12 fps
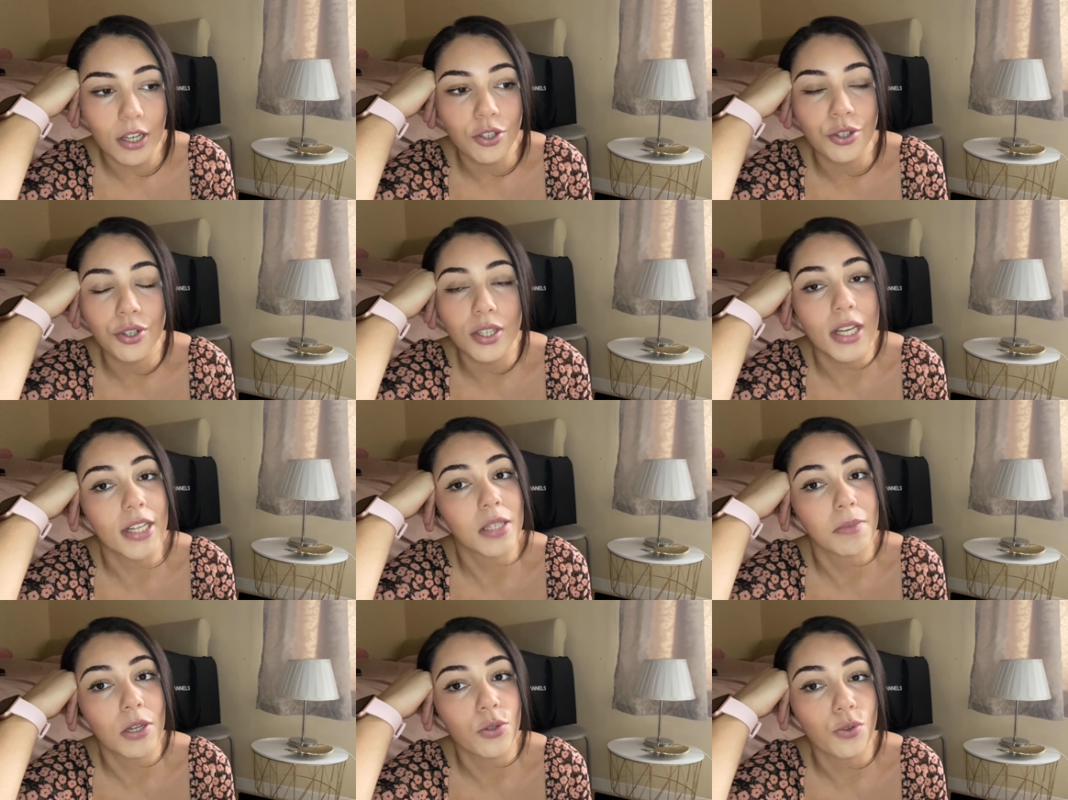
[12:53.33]
I just had
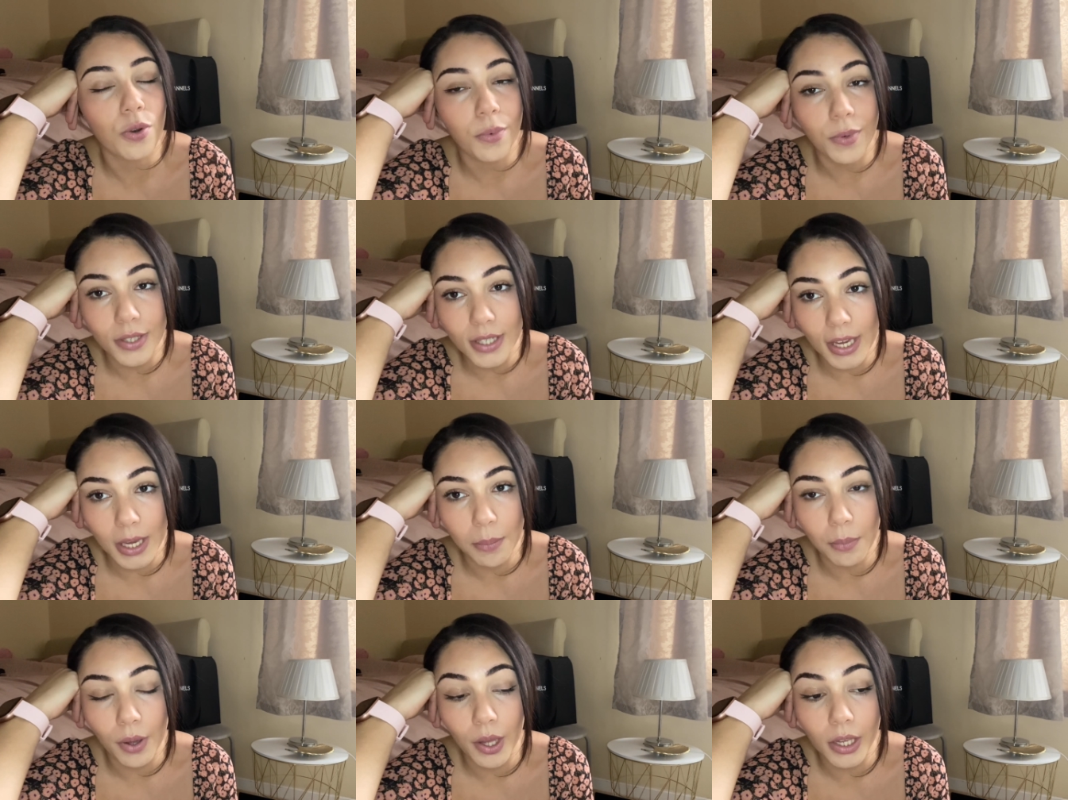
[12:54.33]
to make sure I were
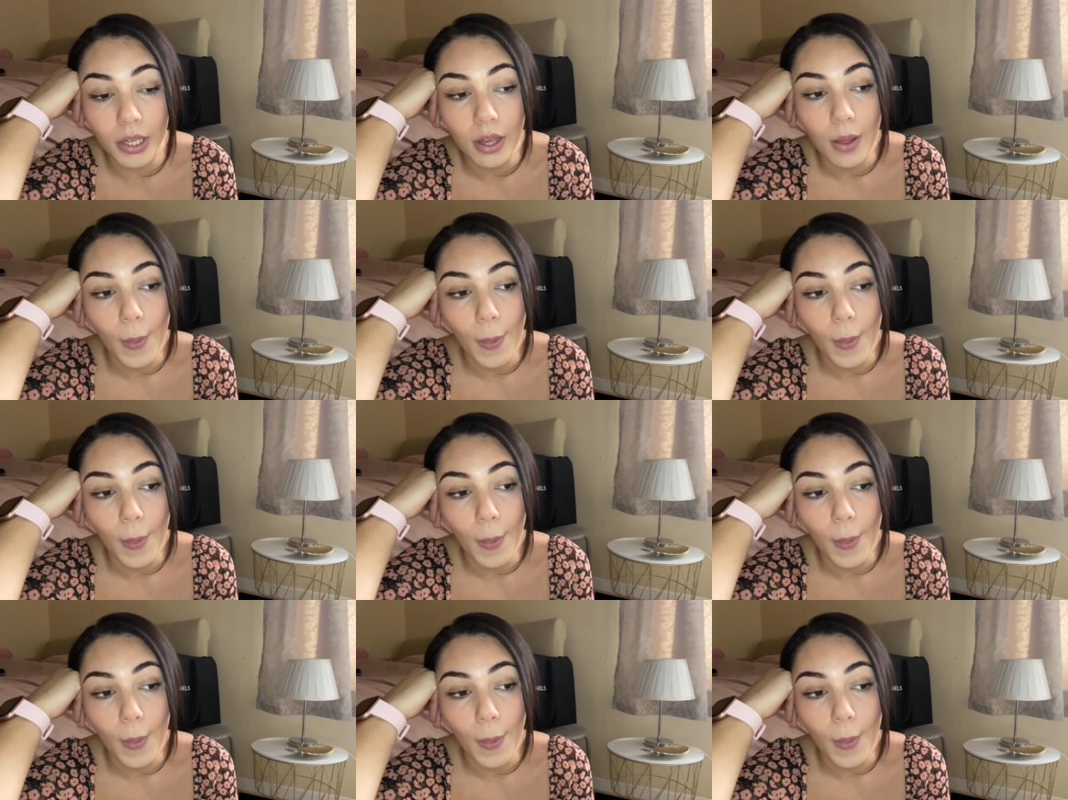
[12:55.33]
taking my